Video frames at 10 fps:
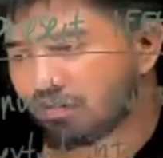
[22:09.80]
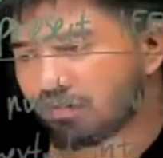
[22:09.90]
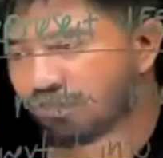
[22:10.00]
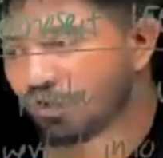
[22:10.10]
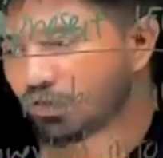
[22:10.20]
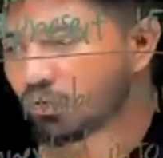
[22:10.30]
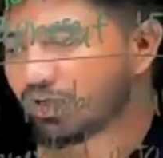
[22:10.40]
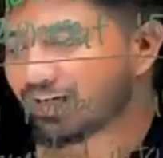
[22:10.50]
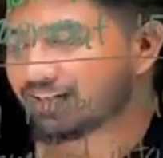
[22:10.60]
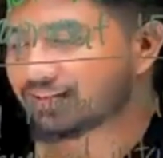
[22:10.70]
Fourth
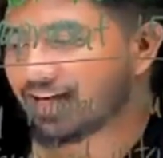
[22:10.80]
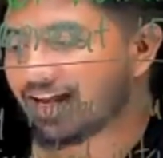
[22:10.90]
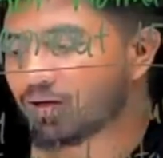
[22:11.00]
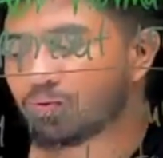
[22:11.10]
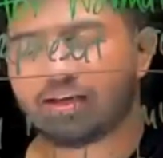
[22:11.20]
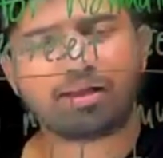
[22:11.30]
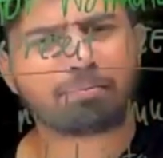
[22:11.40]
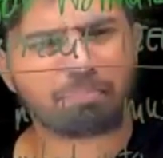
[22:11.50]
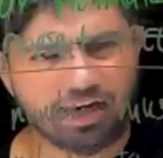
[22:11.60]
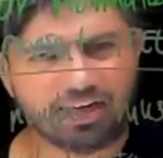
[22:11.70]
one is calculate the
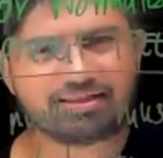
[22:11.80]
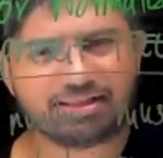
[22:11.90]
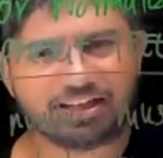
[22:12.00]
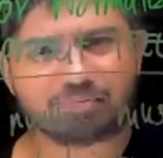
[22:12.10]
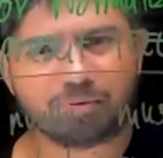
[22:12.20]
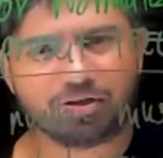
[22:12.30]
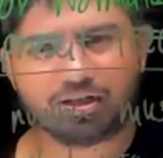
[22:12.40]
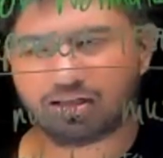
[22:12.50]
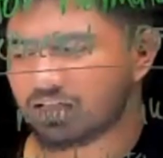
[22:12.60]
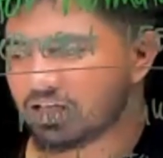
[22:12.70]
Bayes
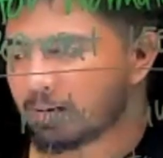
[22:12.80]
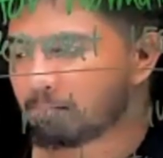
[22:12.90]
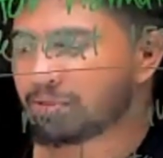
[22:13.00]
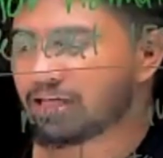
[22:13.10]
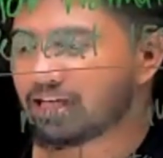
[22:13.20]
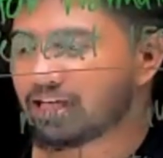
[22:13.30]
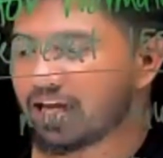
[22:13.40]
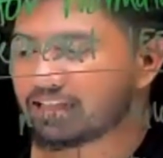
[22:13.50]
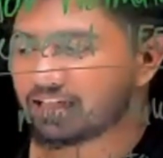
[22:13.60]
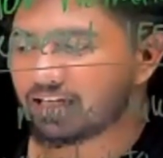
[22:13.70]
exponent,
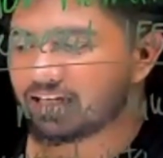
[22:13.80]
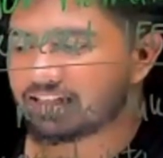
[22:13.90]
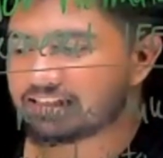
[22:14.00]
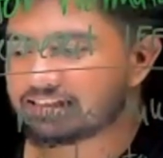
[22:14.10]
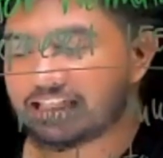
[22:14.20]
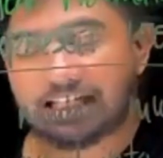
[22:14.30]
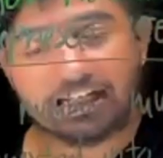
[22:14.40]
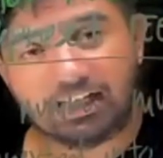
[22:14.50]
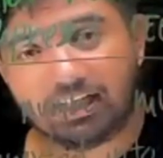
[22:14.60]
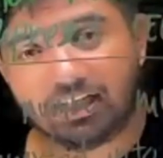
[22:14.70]

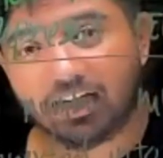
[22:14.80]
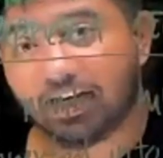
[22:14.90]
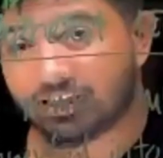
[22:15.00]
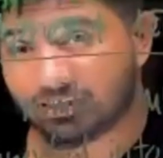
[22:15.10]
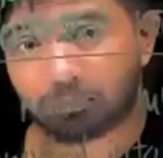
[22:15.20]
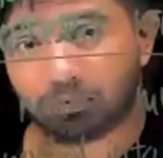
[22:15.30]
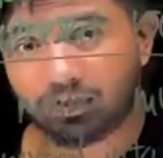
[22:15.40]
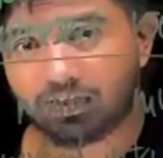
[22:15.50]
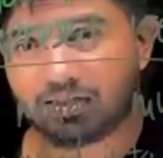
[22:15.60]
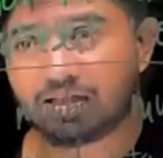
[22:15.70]
BIASED
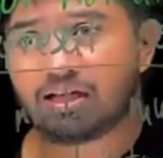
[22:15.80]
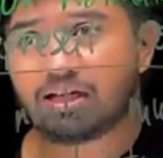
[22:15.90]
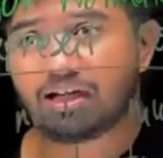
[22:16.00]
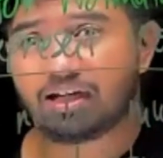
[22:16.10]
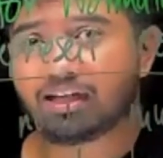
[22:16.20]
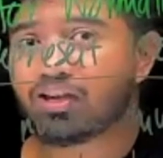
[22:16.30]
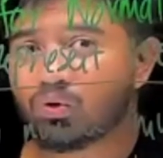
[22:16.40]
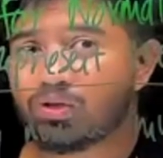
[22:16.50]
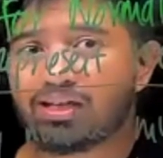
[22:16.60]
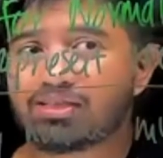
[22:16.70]
exponent. Okay, you
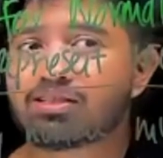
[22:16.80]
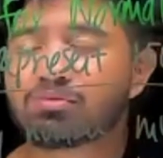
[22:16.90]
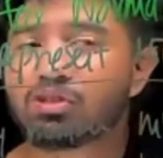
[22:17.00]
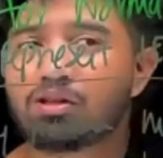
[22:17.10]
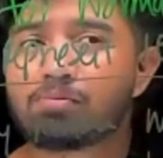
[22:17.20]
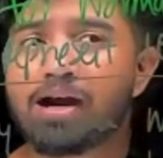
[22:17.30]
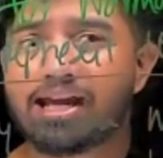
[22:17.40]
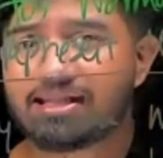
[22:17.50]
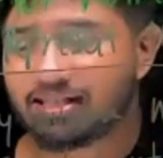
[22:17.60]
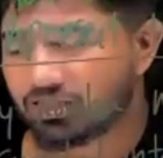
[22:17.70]
will learn something called
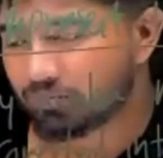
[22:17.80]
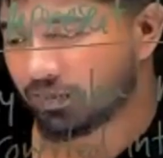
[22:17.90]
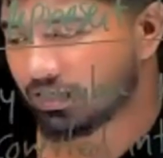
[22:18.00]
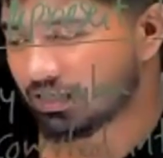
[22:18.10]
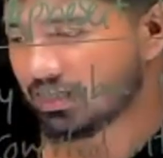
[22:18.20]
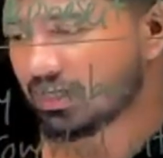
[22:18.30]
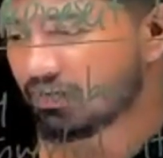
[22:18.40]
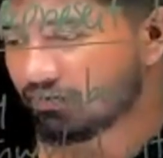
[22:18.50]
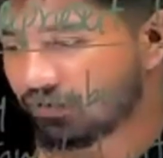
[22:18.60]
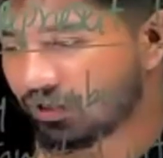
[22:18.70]
Bayes exponent.
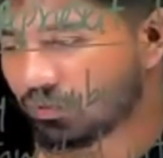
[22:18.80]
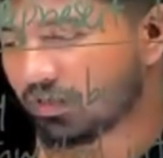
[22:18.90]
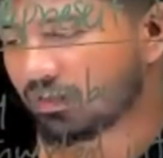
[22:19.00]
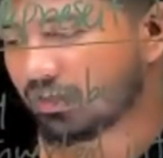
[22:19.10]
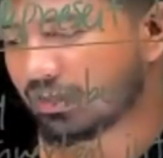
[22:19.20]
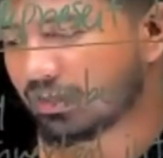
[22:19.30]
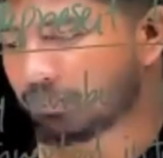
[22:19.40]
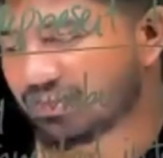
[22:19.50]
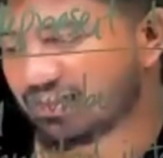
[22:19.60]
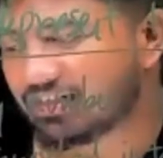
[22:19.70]
Fourth one,
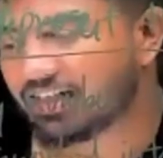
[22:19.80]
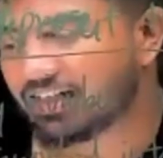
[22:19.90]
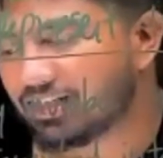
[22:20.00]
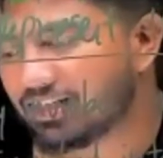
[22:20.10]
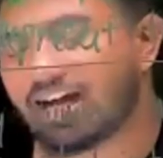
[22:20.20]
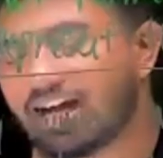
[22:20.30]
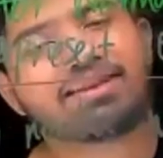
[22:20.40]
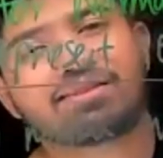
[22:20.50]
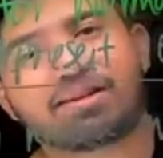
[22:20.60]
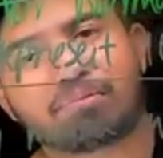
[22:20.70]
representing
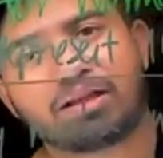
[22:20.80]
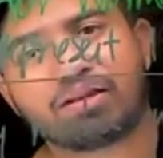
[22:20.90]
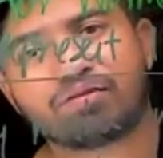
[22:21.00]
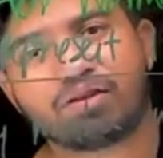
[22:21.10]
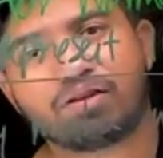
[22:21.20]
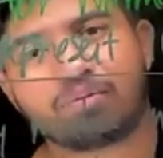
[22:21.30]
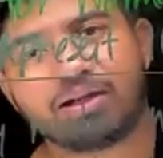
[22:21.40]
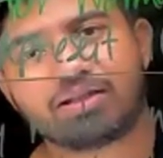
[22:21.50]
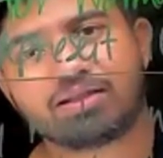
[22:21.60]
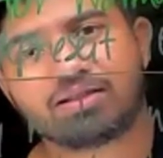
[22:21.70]
IEEE
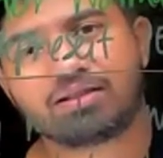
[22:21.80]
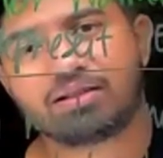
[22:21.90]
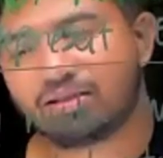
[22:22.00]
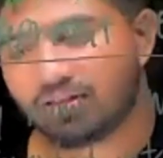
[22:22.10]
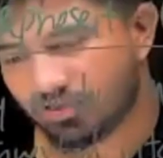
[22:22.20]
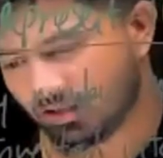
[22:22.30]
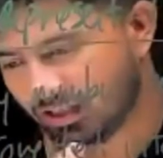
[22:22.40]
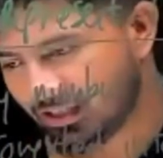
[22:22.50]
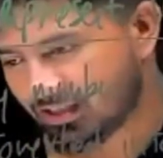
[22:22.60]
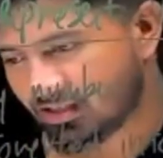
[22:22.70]
format. So
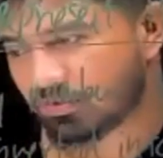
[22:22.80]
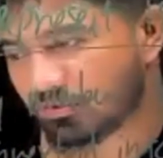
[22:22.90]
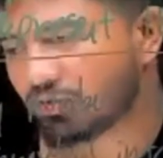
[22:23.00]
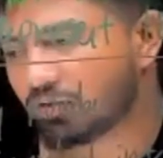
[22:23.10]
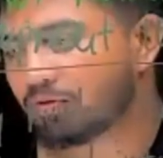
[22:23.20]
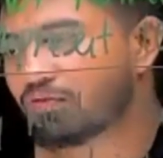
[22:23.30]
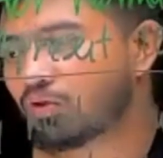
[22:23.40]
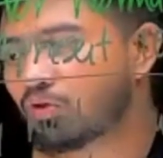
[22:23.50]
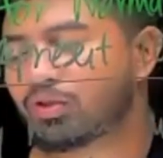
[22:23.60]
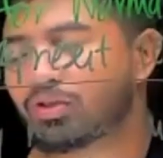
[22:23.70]
these steps you will be
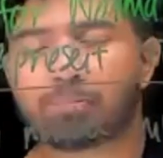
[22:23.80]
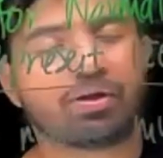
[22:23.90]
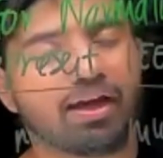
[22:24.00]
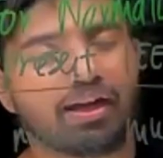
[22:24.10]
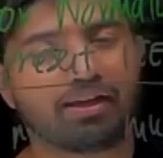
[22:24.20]
following up and